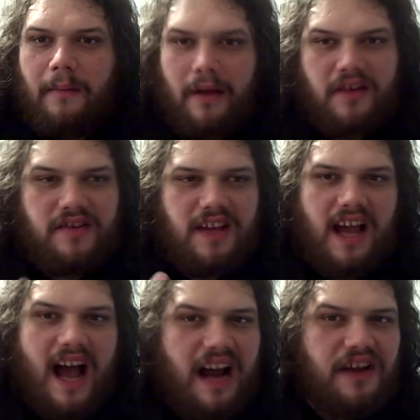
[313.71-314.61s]
amongst the
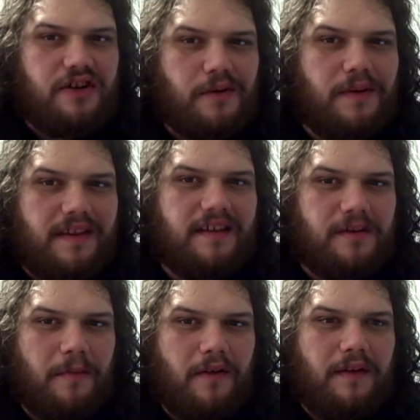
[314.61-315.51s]
kaiju in
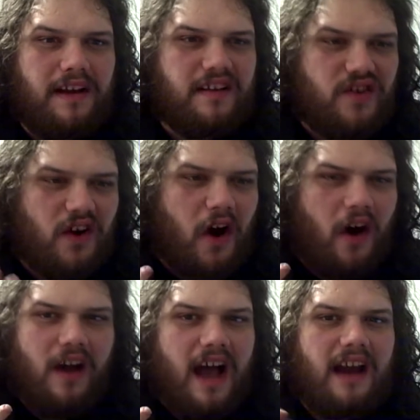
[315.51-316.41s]
this movie, because they're
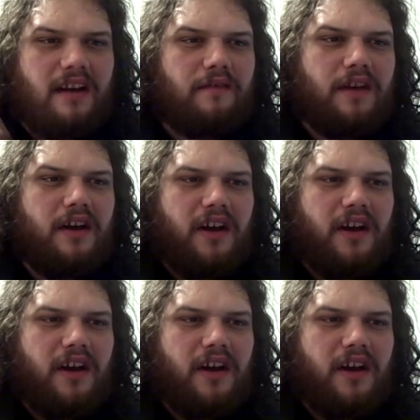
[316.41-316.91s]
all kind of